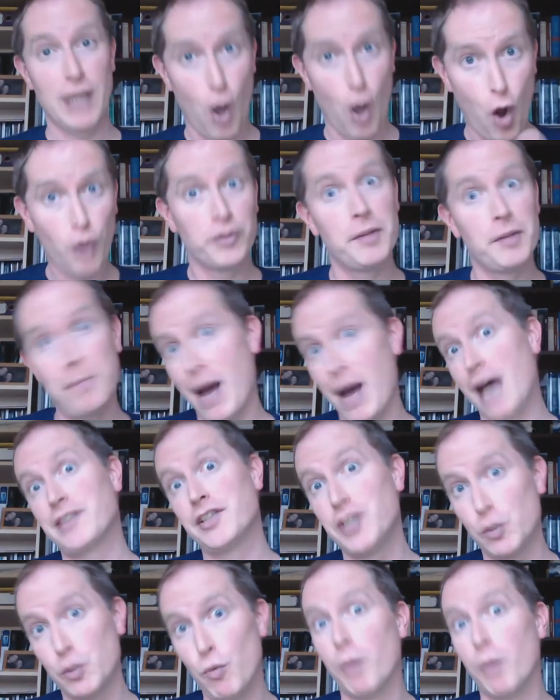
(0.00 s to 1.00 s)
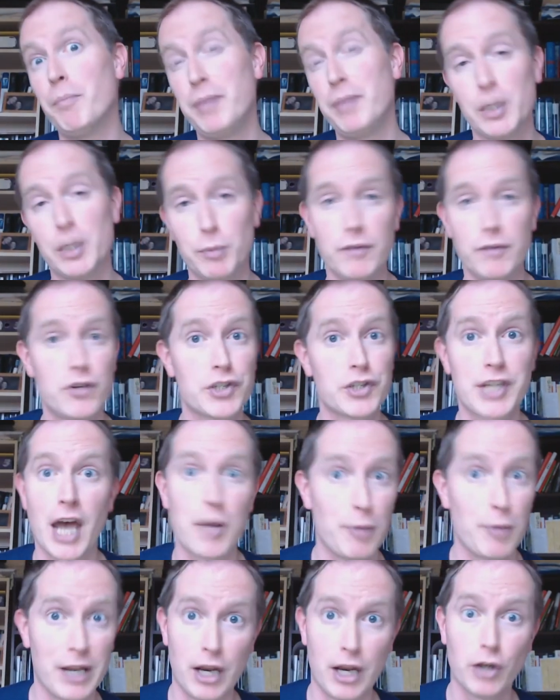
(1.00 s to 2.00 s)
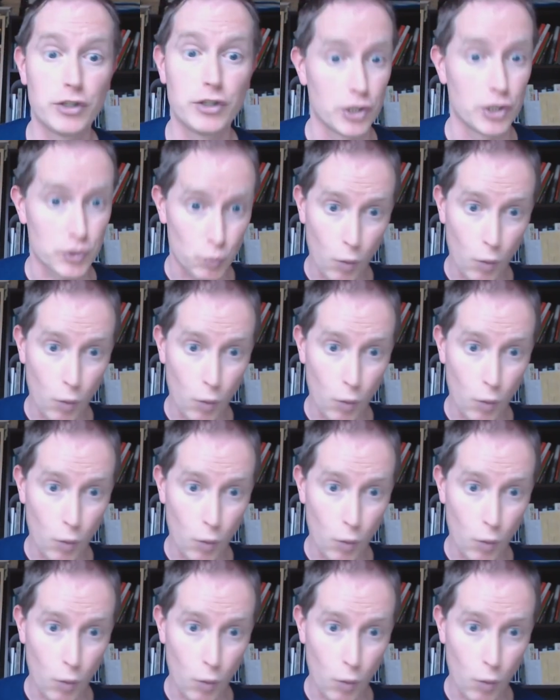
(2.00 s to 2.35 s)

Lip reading: on the passage in 1 Peter we've just had read out to us.